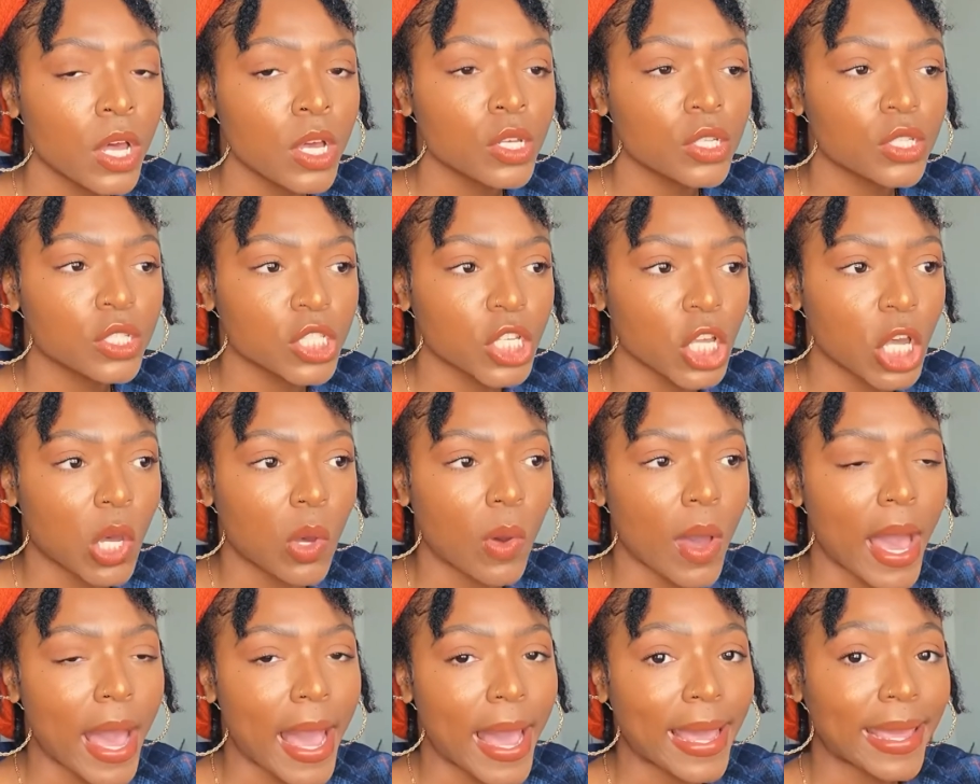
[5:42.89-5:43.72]

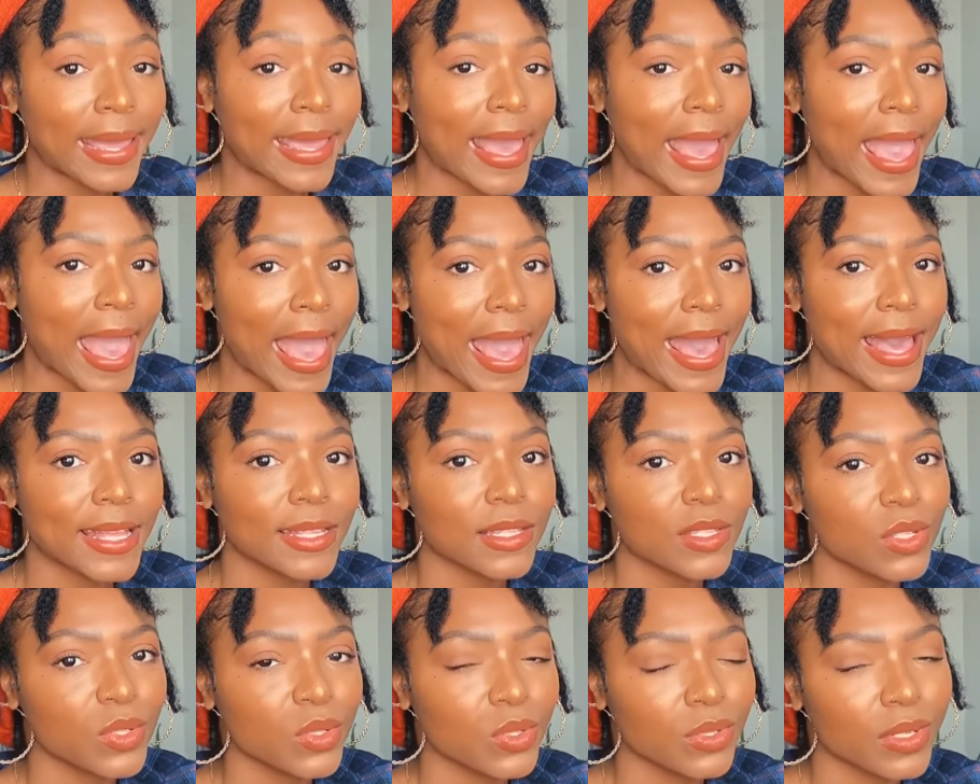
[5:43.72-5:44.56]
So I
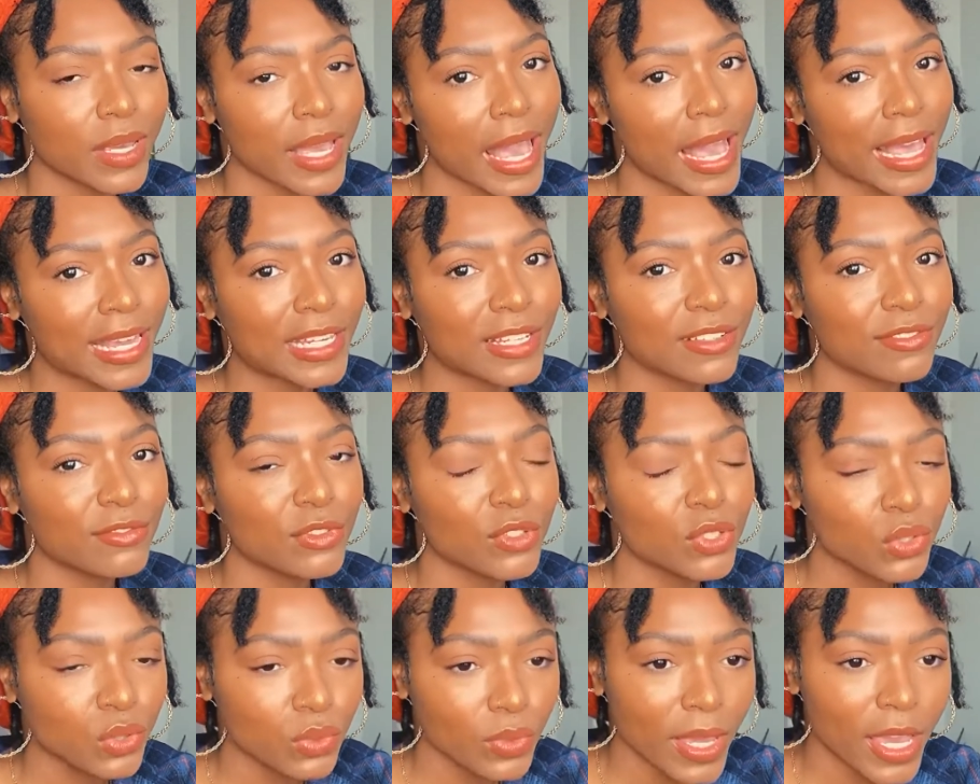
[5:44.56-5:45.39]
had to kind of
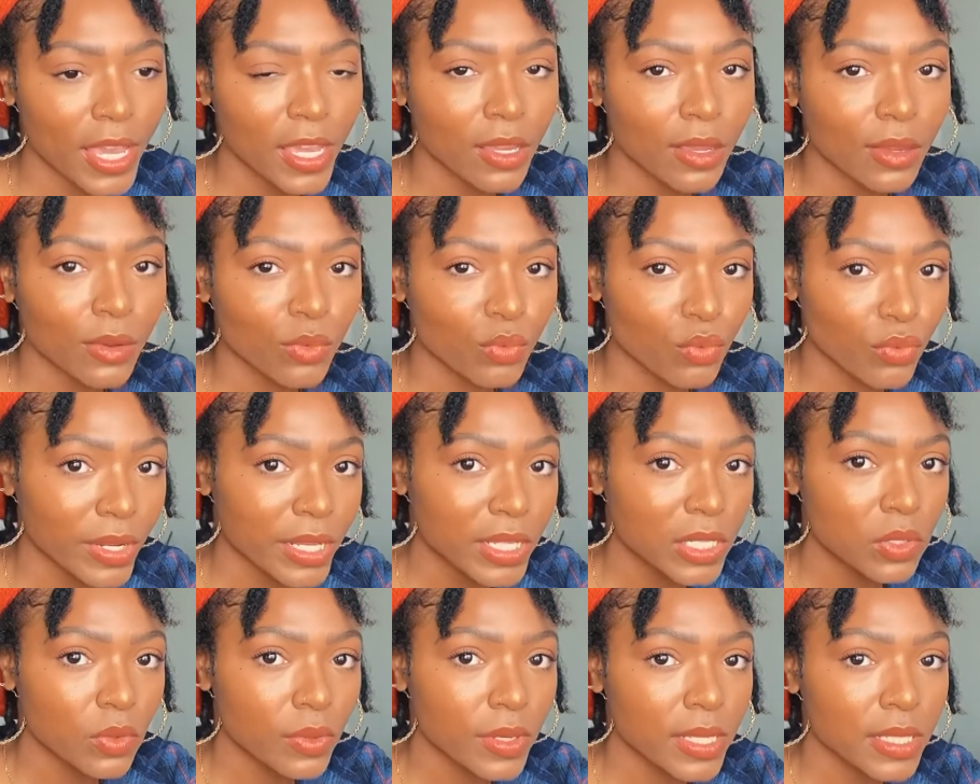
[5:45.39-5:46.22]
do a
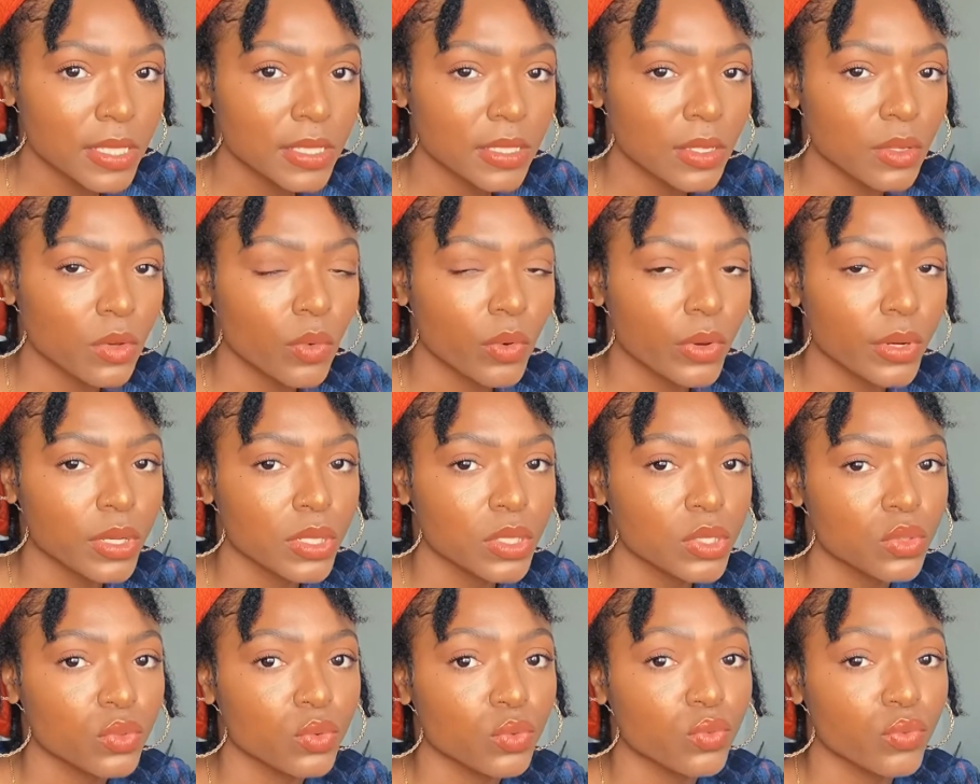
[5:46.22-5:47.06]
retwist in order
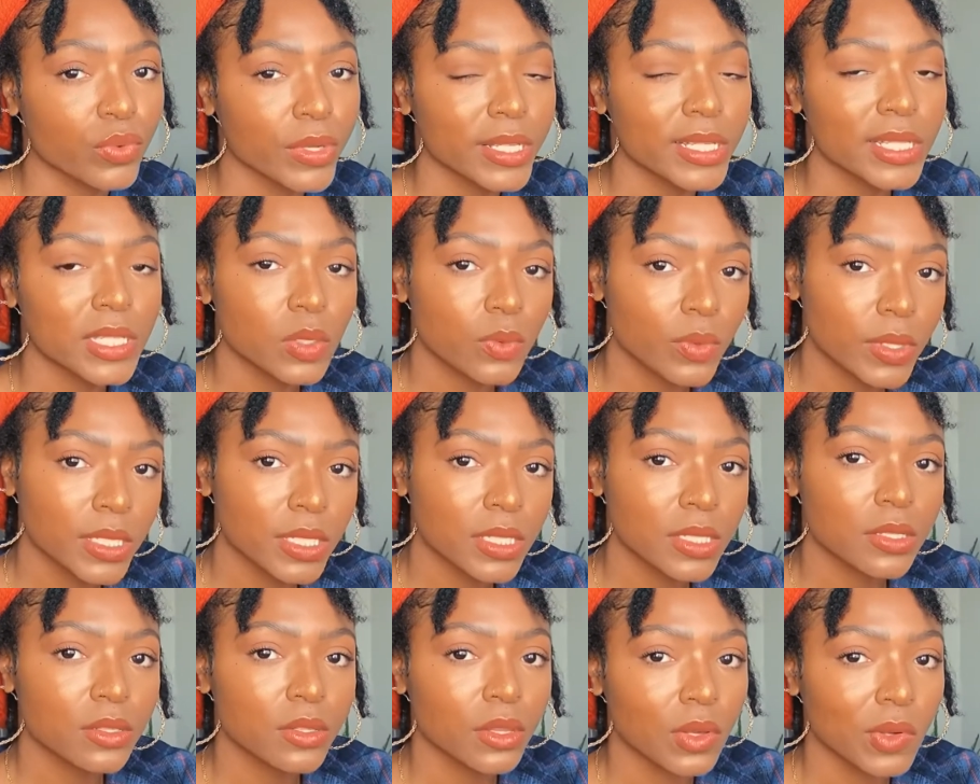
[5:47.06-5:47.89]
to
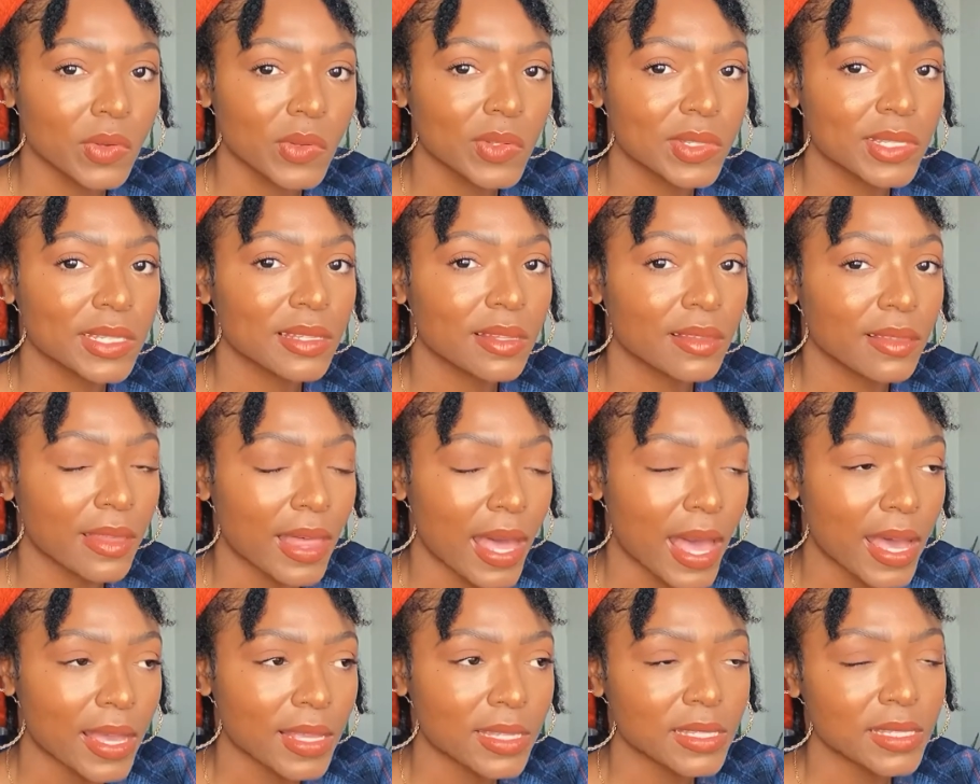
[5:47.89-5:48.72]
retwist those
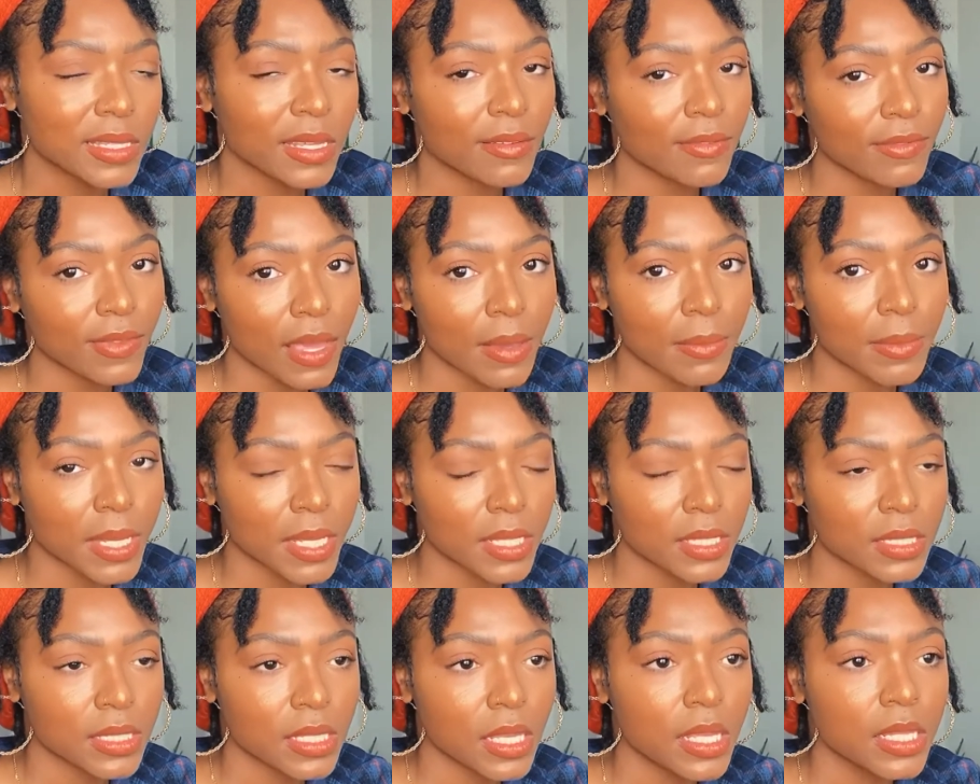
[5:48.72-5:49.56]
locks, if that
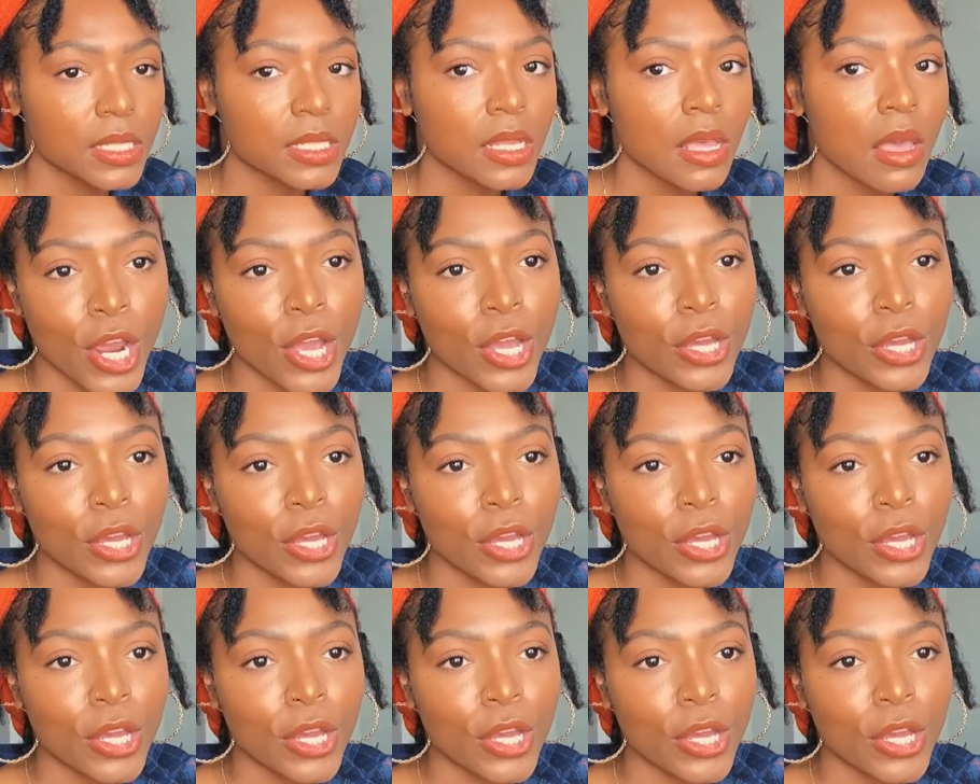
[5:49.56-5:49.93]
makes sense.